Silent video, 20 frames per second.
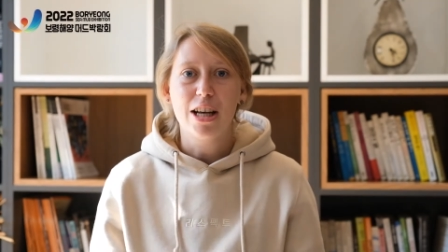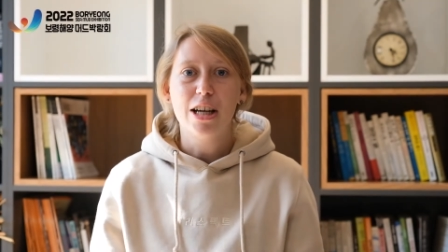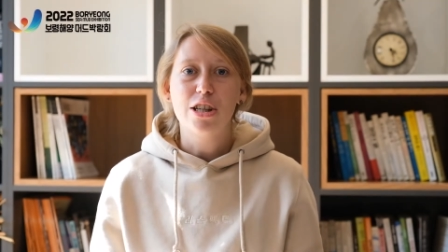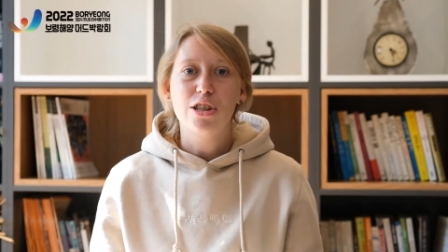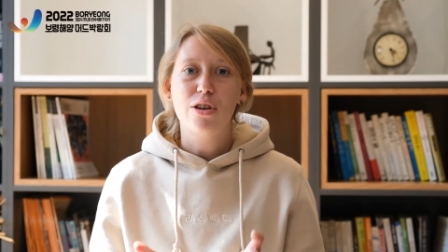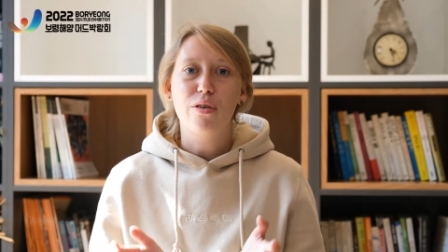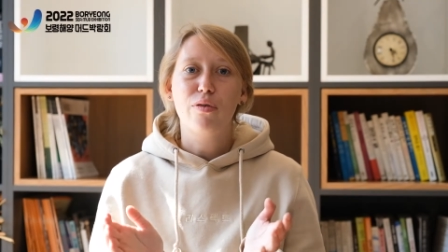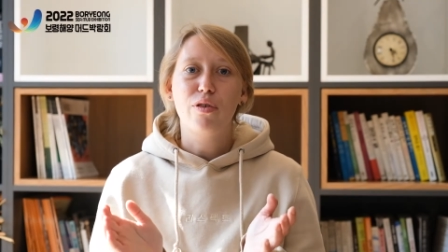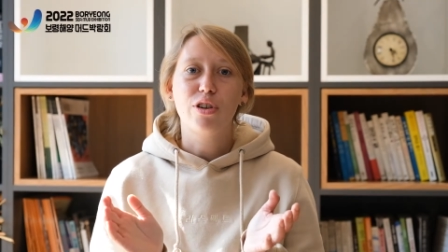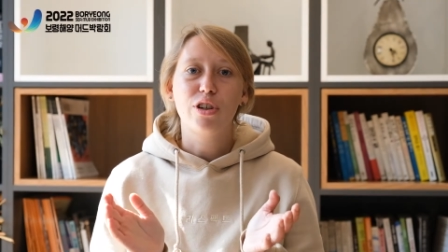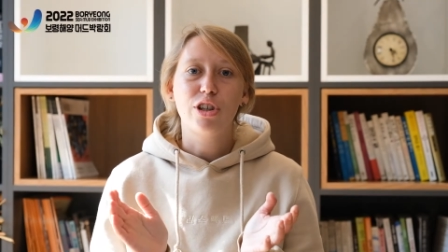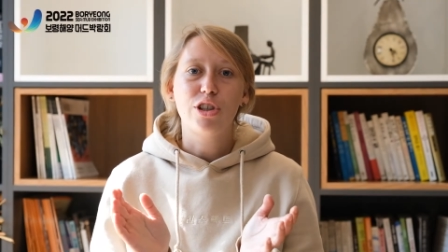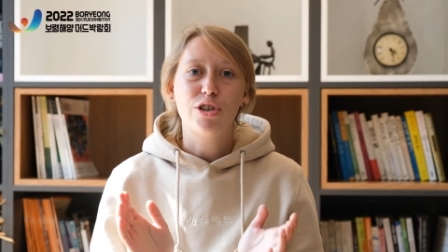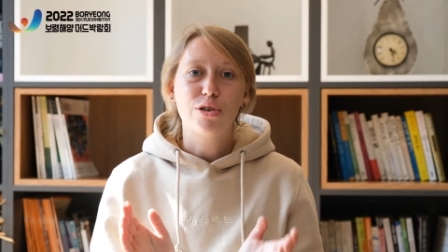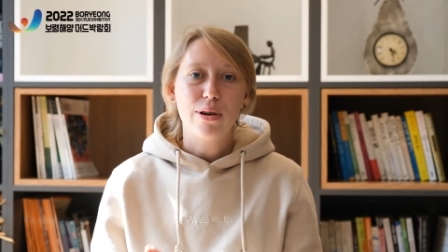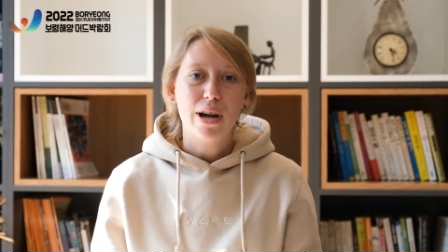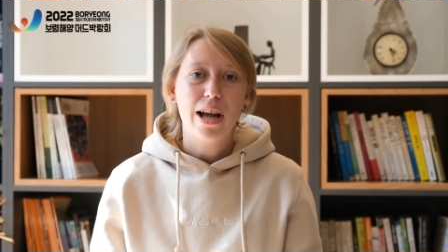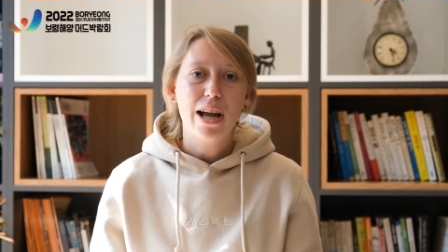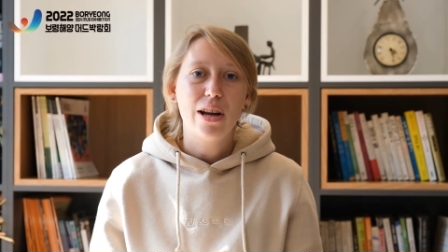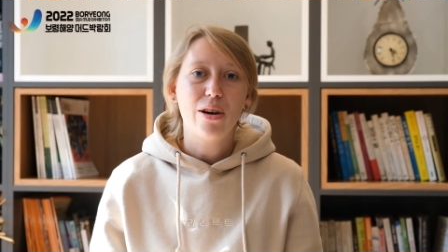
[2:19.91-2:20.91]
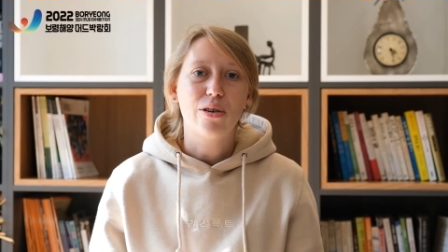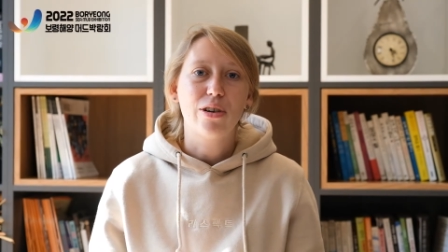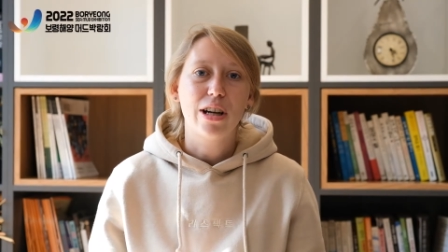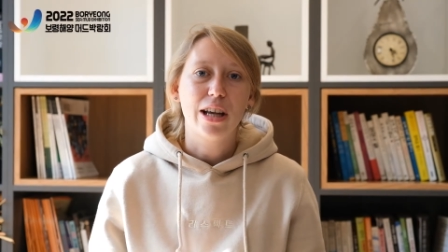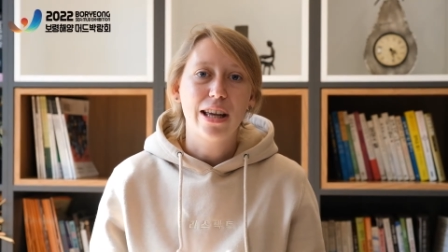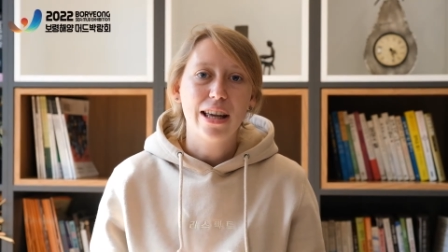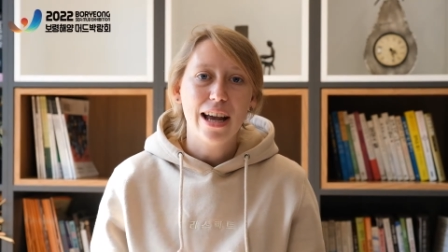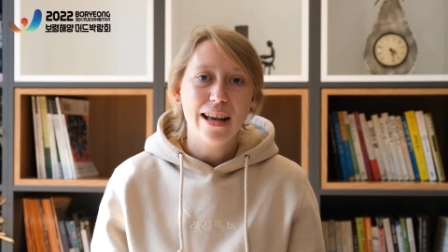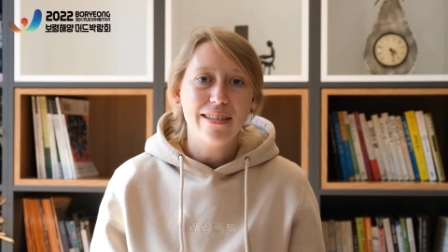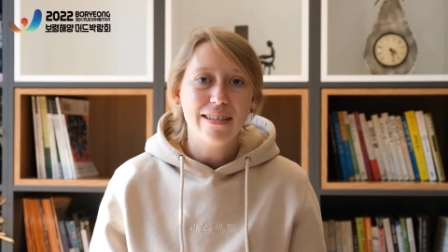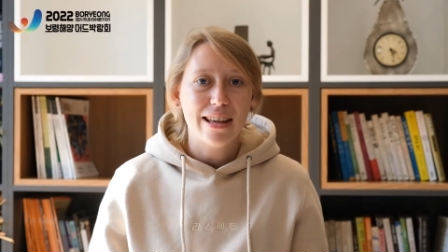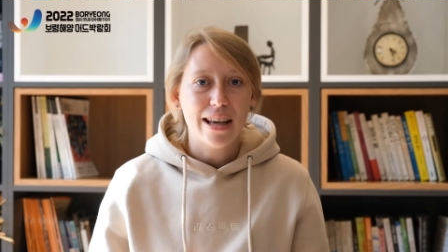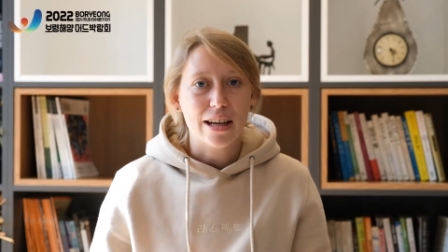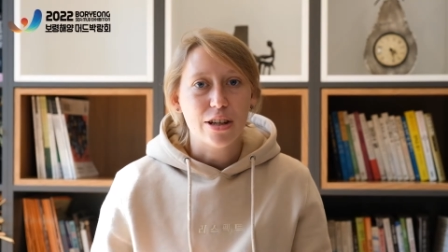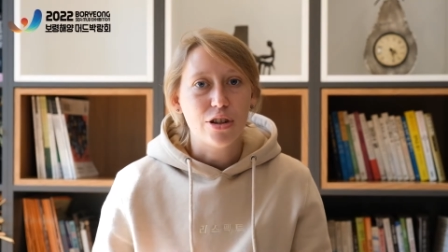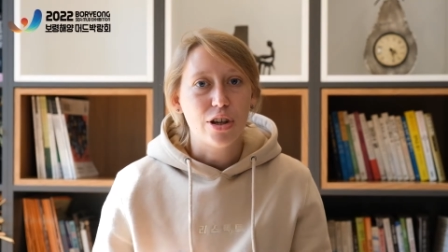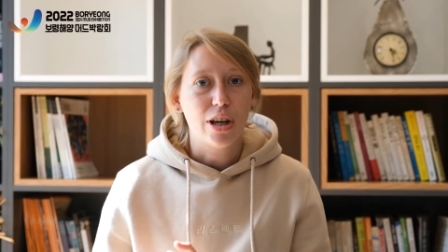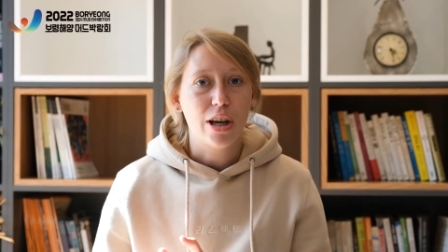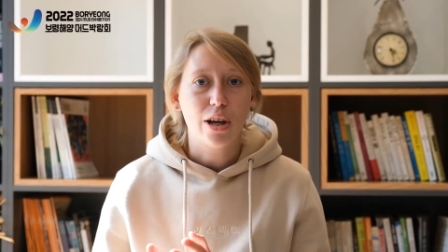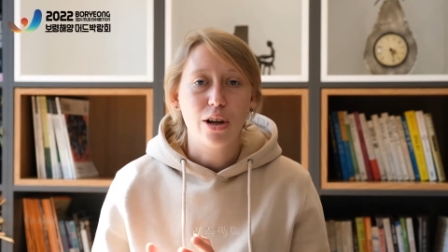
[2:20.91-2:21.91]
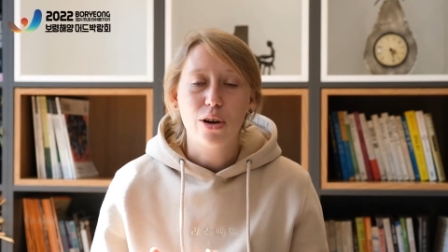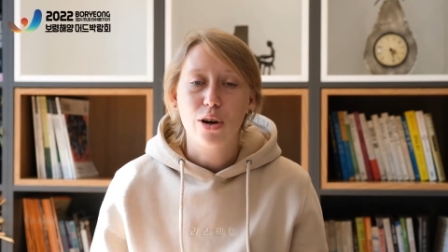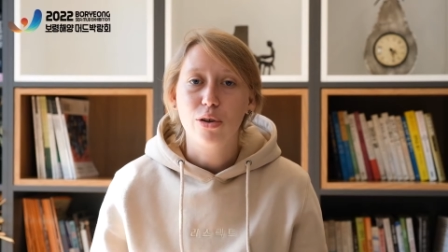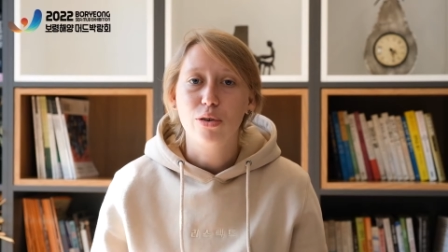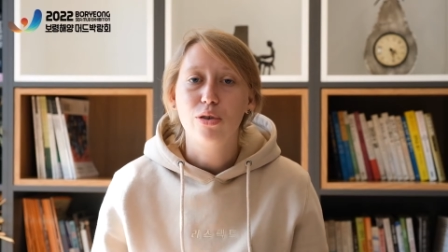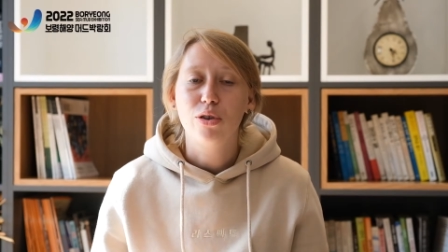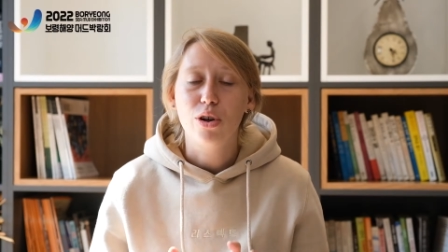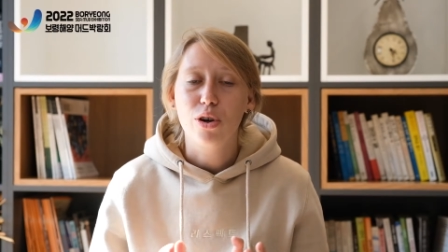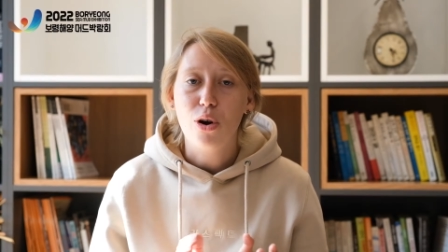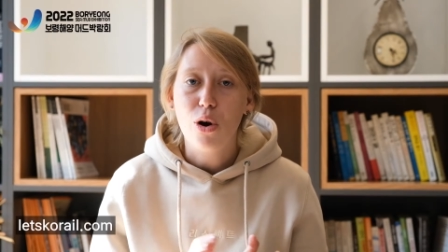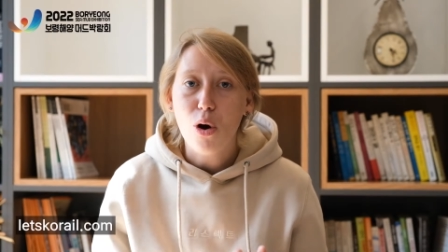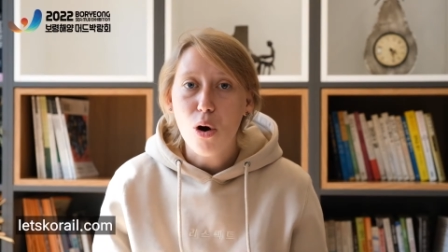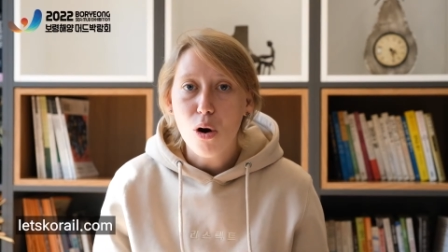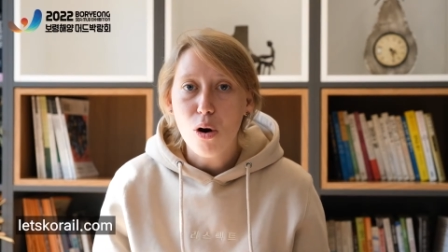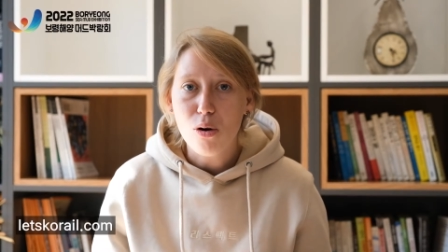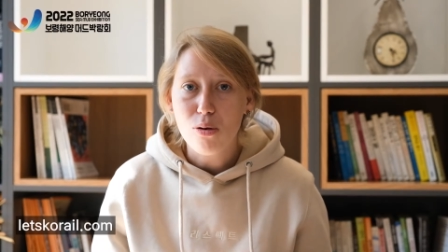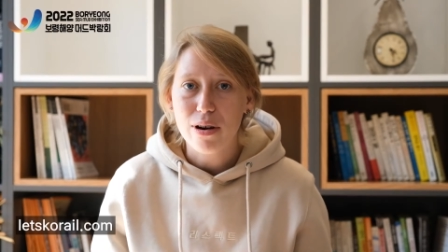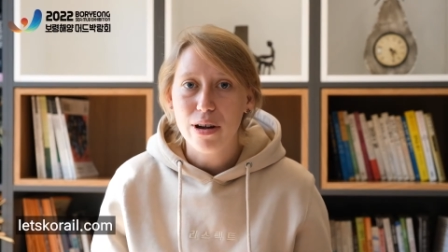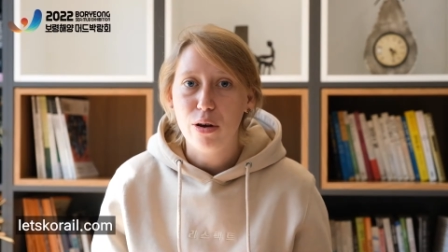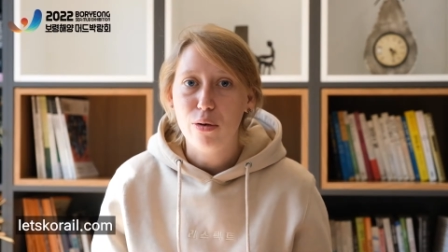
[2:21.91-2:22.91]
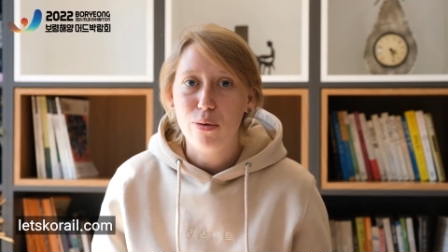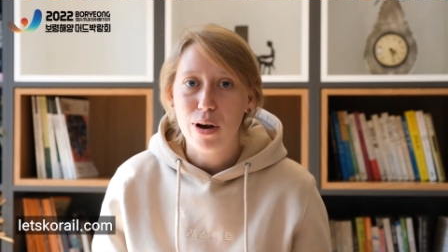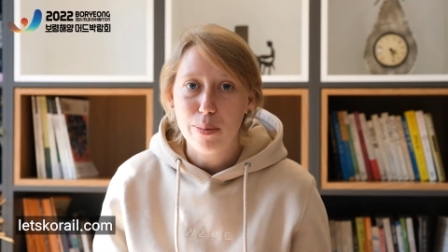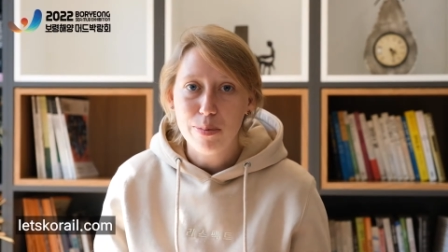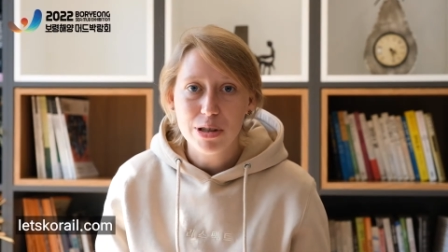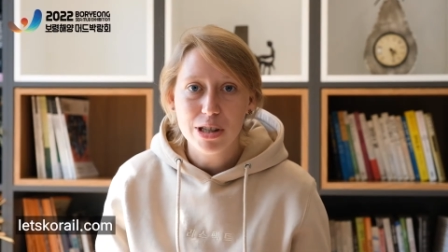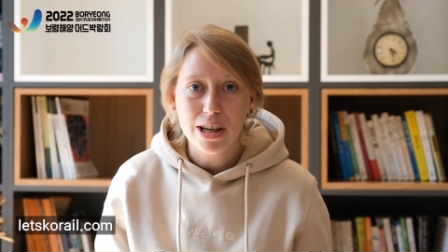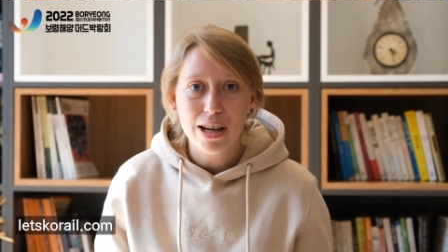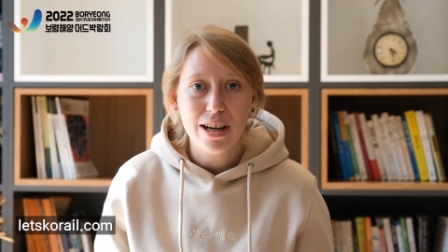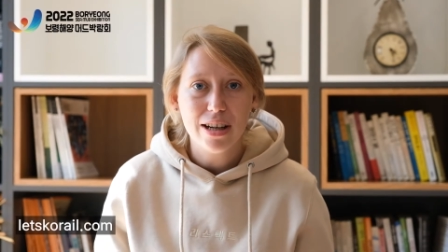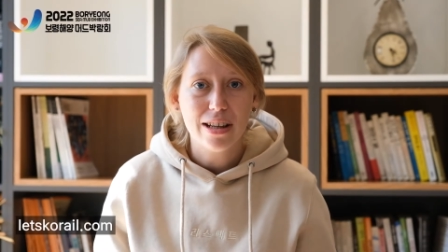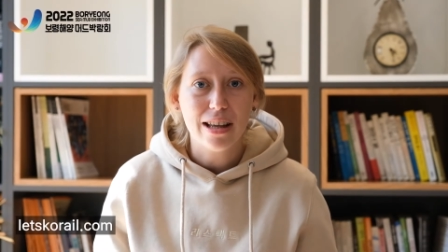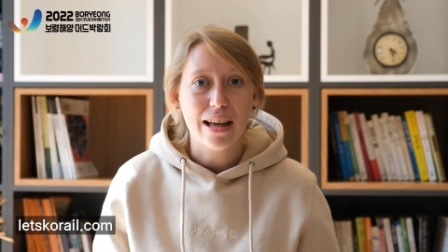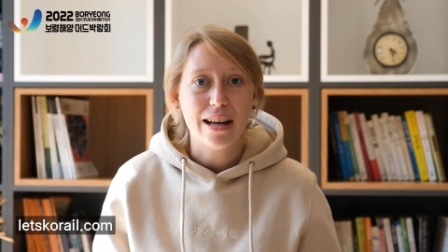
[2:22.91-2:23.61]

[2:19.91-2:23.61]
So for the train or the K T X, you can go to the Korail website,